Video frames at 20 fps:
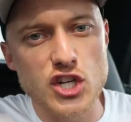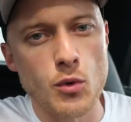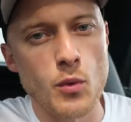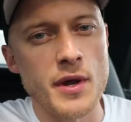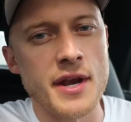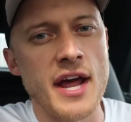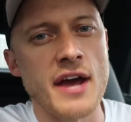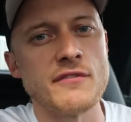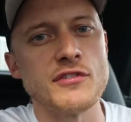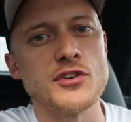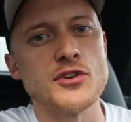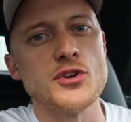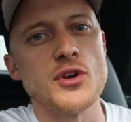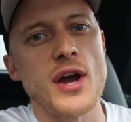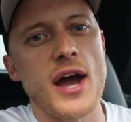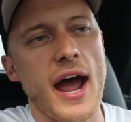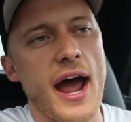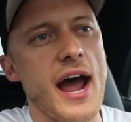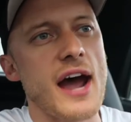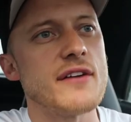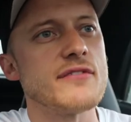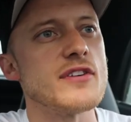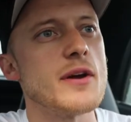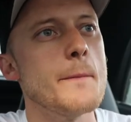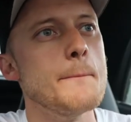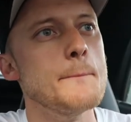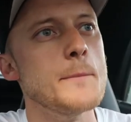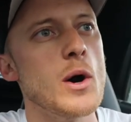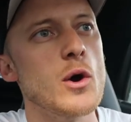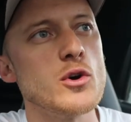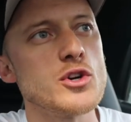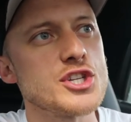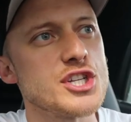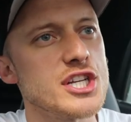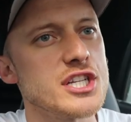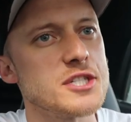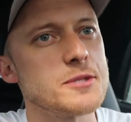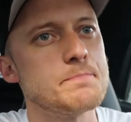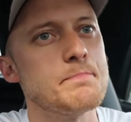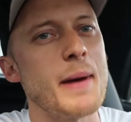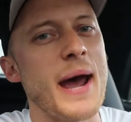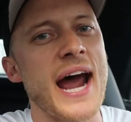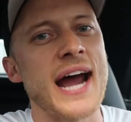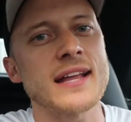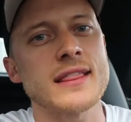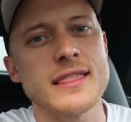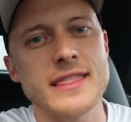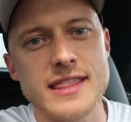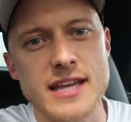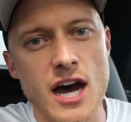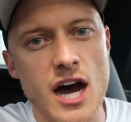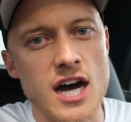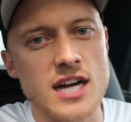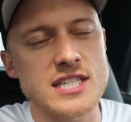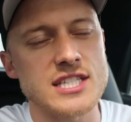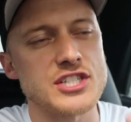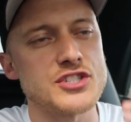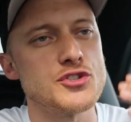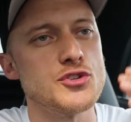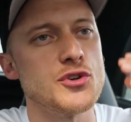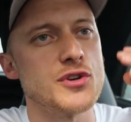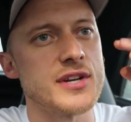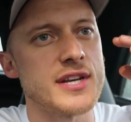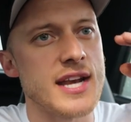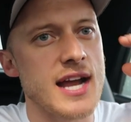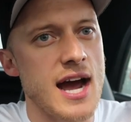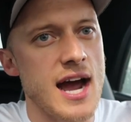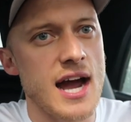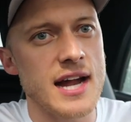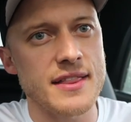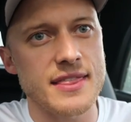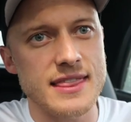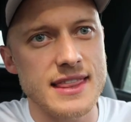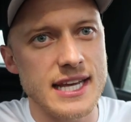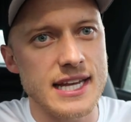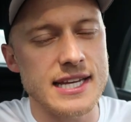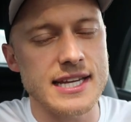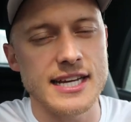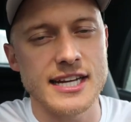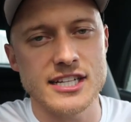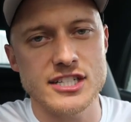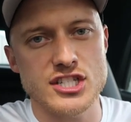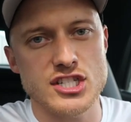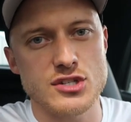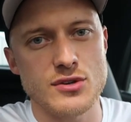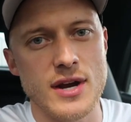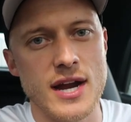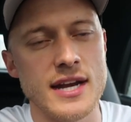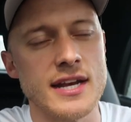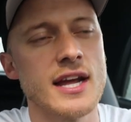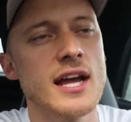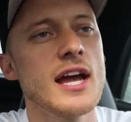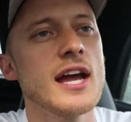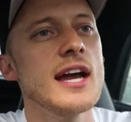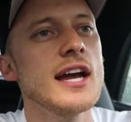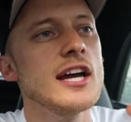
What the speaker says: So whenever you have emotions, bad thoughts, and you're not thinking straight,